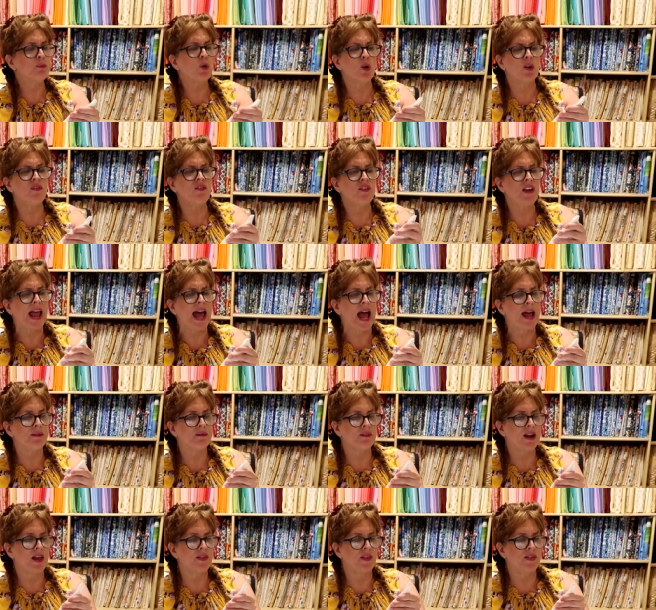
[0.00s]
more flat
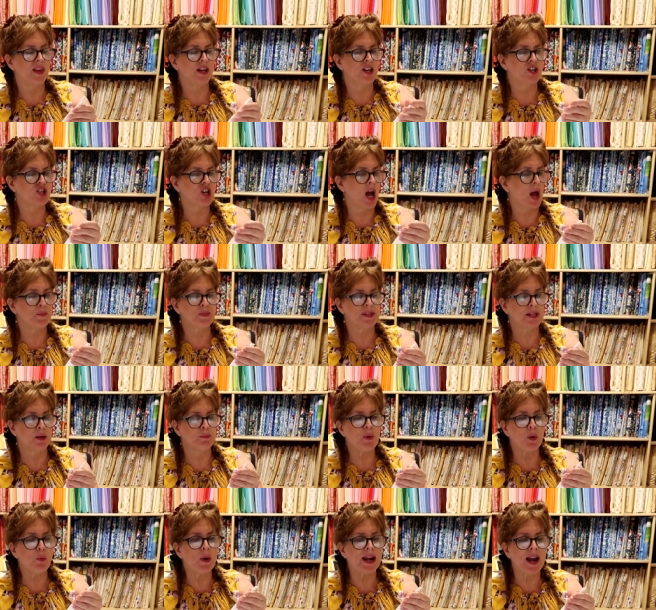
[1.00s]
rather than a chopstick.
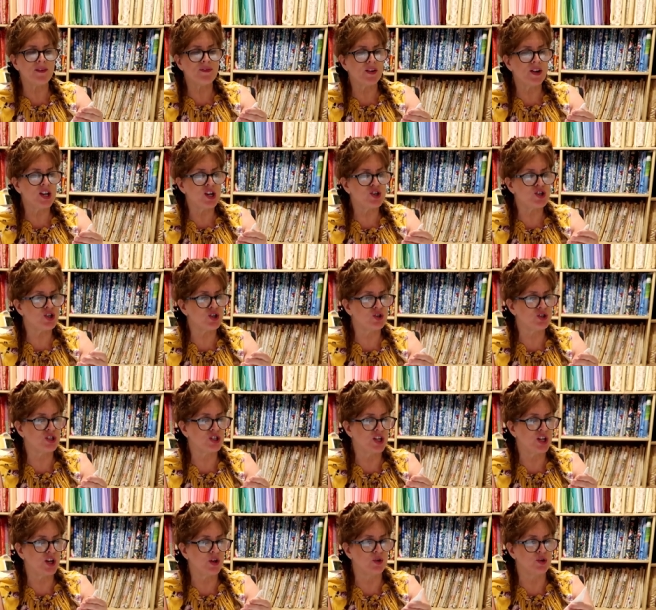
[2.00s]
But whatever you choose
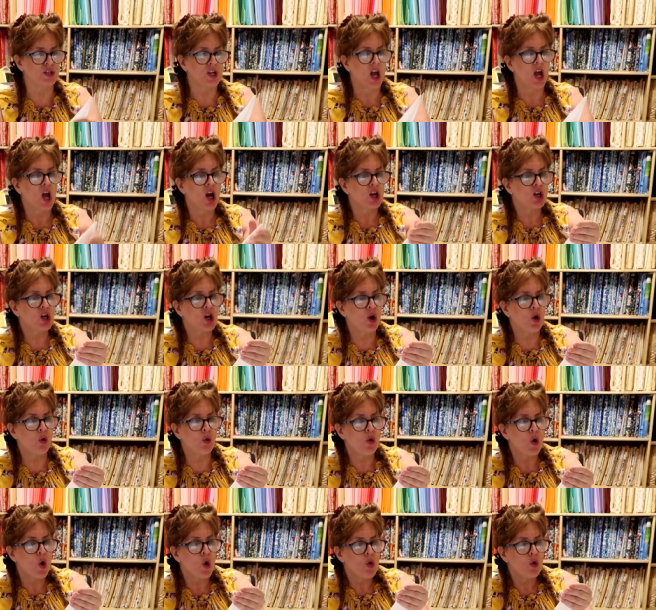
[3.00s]
to use,
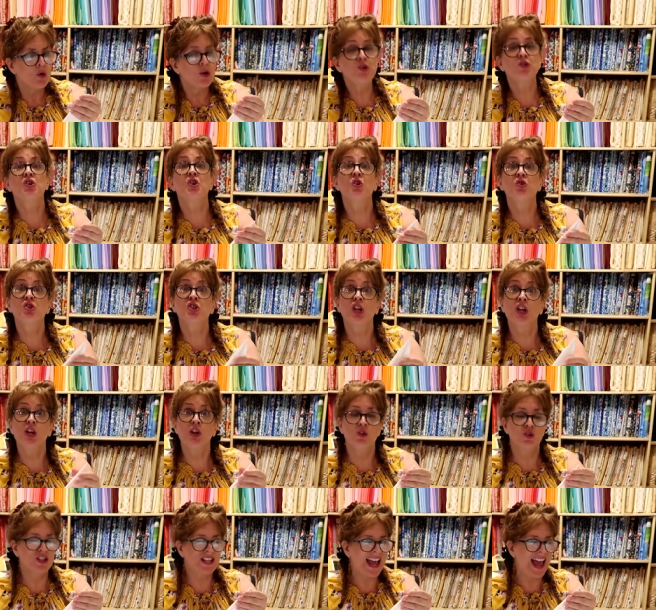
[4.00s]
go, you choose to
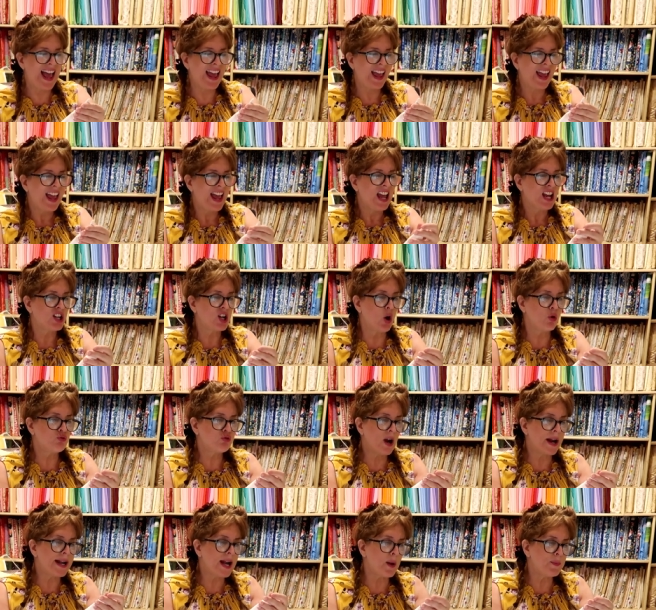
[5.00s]
use, go
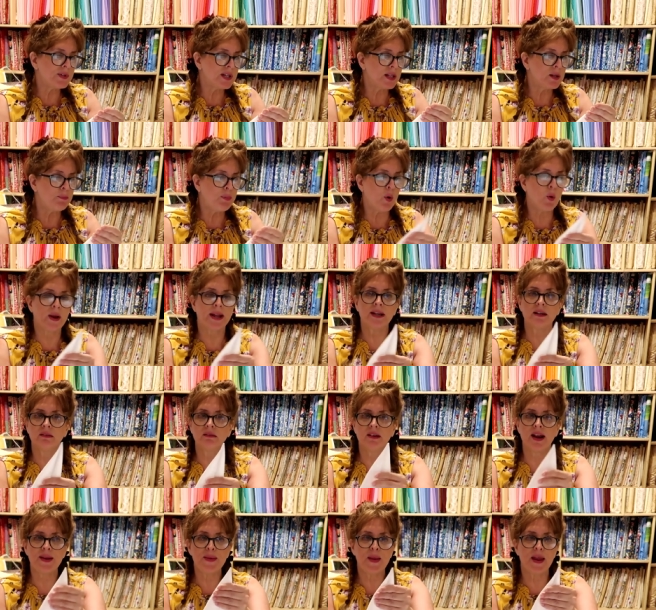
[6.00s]
right up to the point,
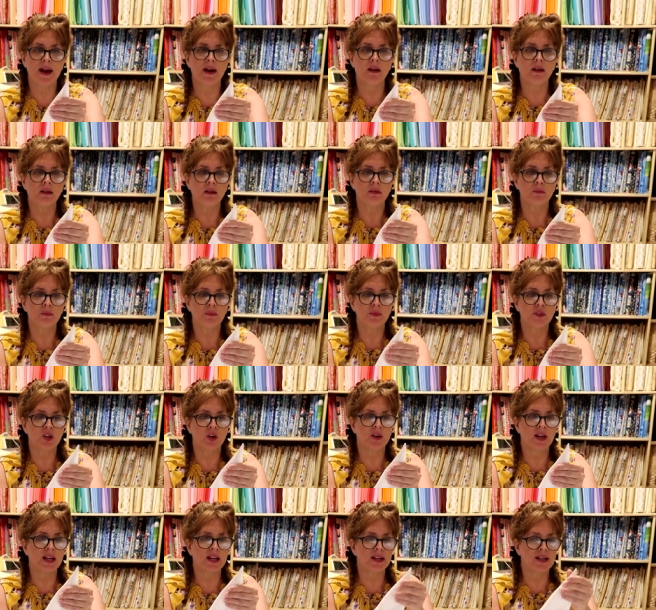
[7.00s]
right there.
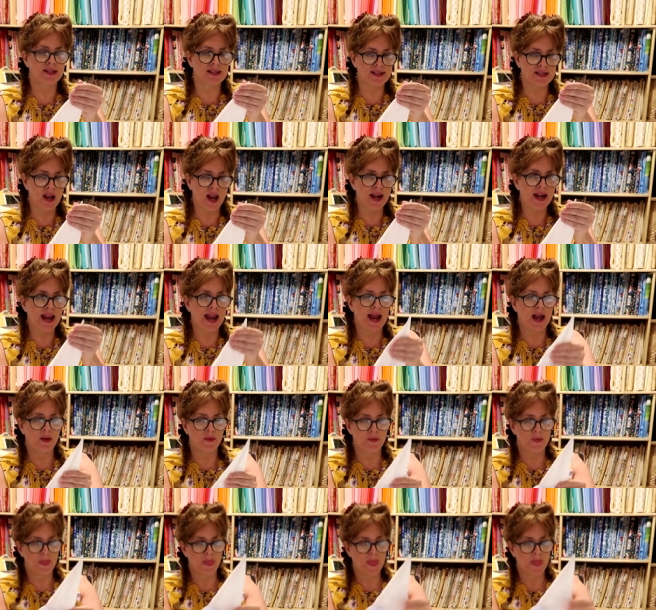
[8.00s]
Turning it inside out,